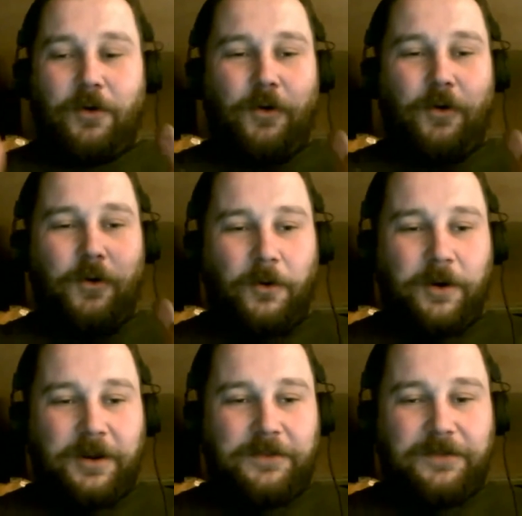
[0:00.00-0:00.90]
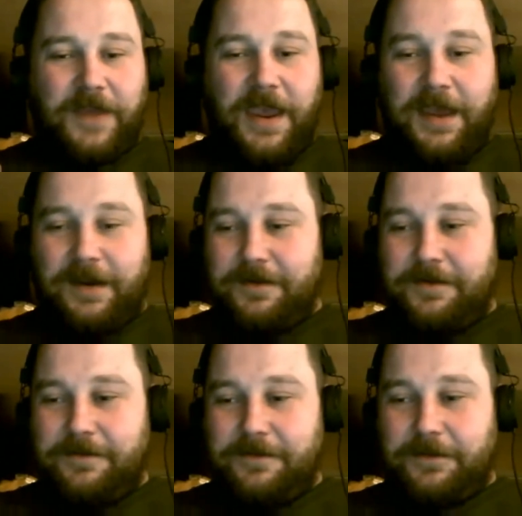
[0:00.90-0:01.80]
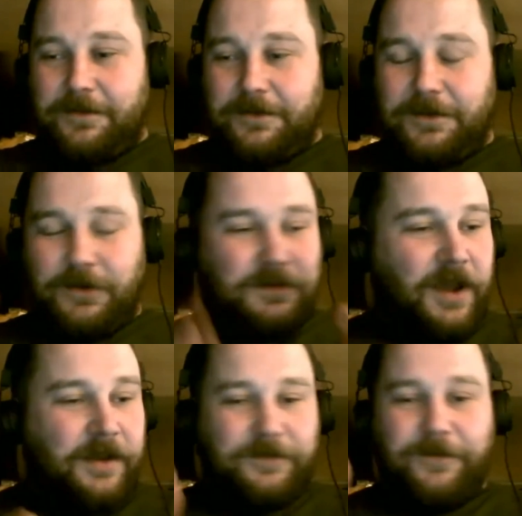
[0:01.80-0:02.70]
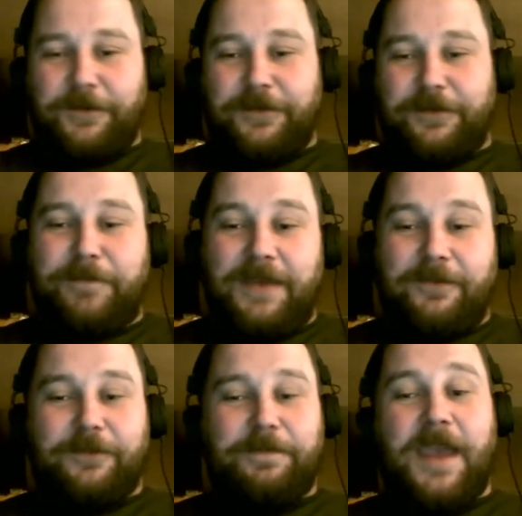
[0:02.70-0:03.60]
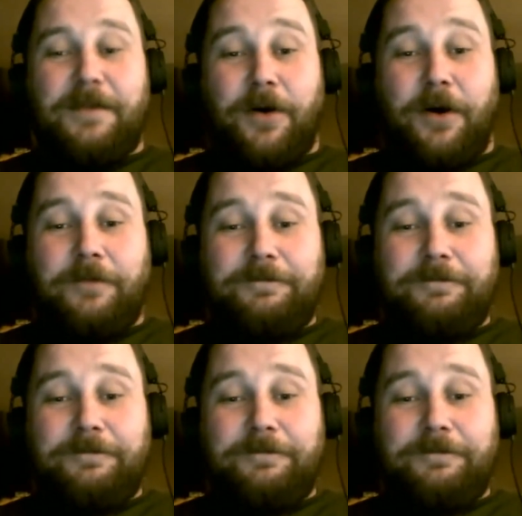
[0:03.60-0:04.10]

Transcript: Oregon State, Ducks versus Beavers paintball.